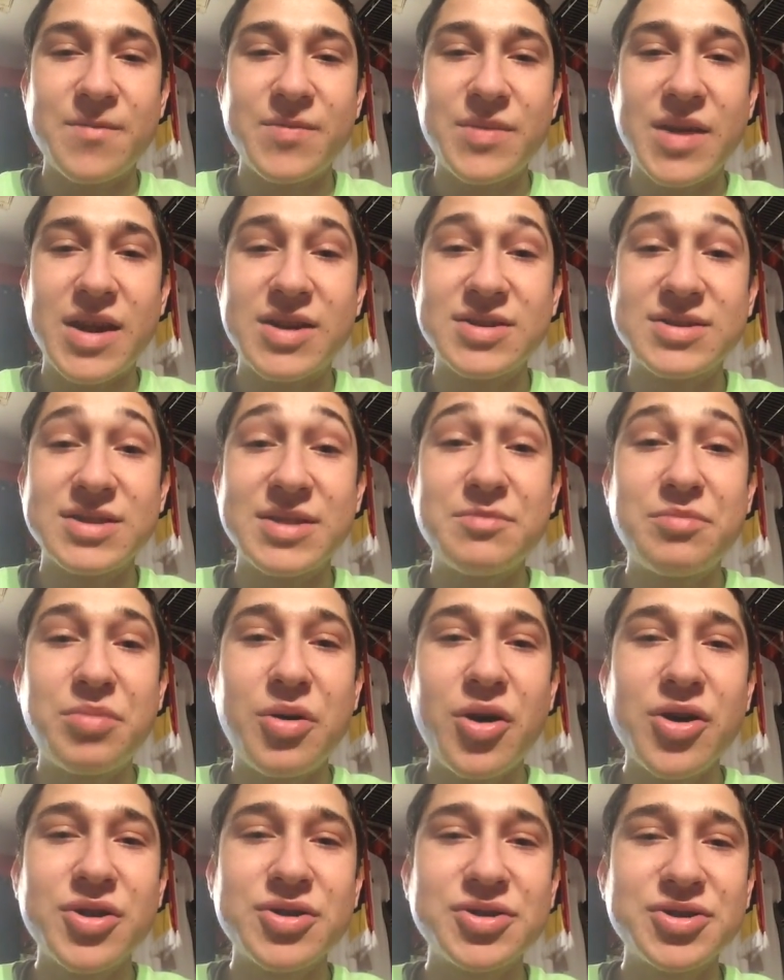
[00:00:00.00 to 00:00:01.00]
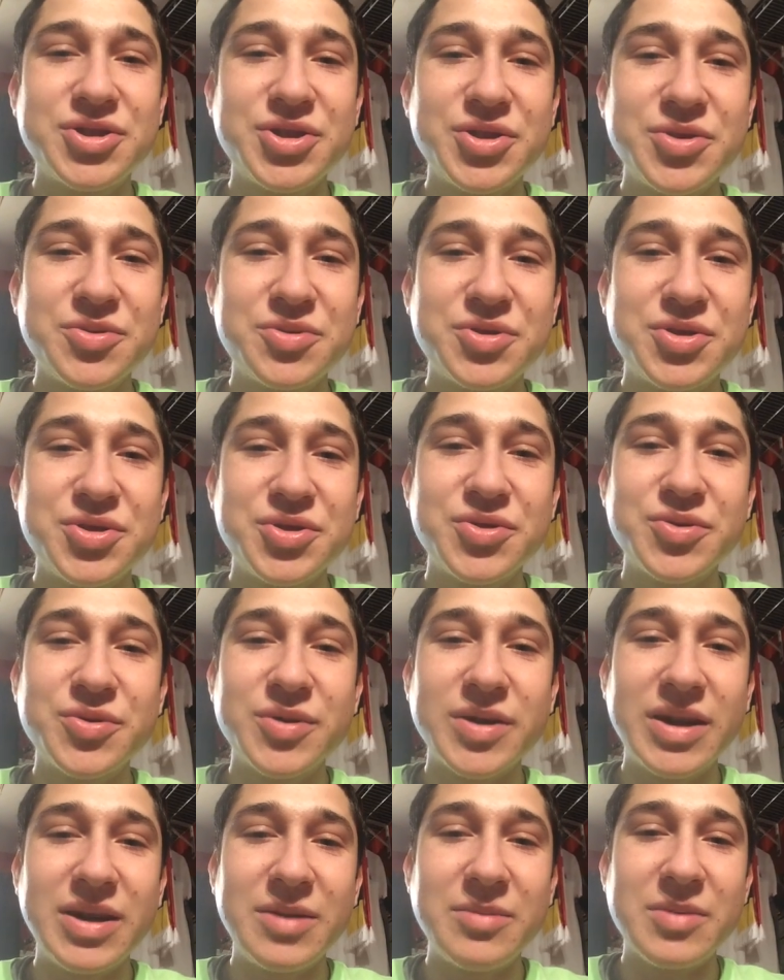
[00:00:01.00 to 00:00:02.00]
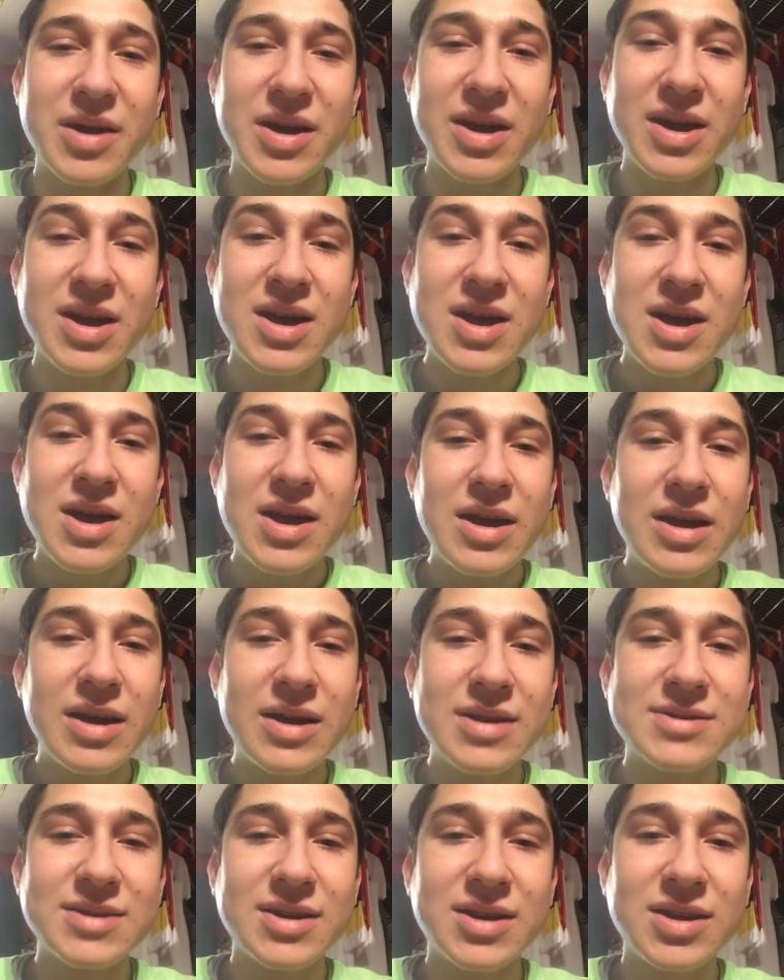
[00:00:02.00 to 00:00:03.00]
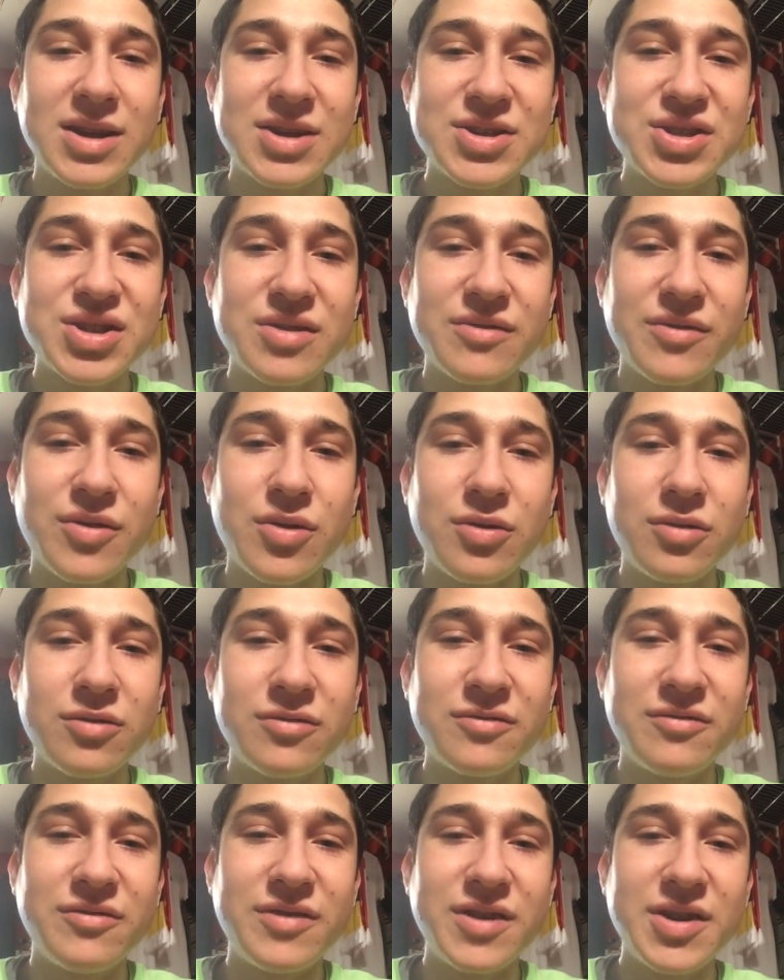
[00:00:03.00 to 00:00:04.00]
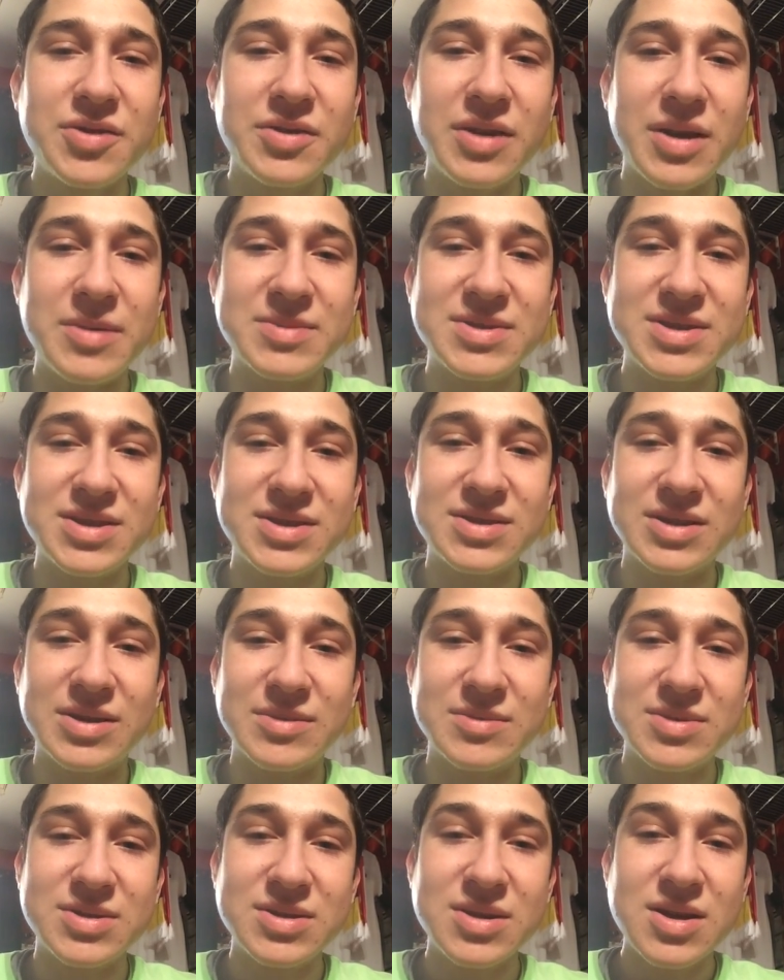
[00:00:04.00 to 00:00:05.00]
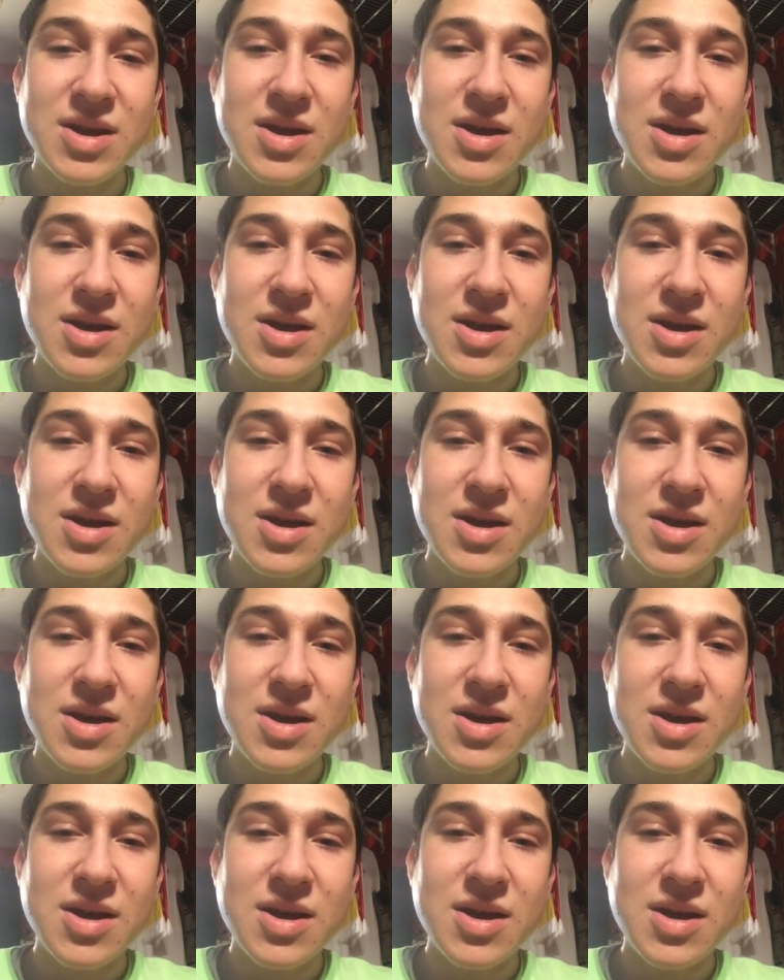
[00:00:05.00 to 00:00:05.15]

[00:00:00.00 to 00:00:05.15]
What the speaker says: that is in part due to eBay, is a collection of old video game systems.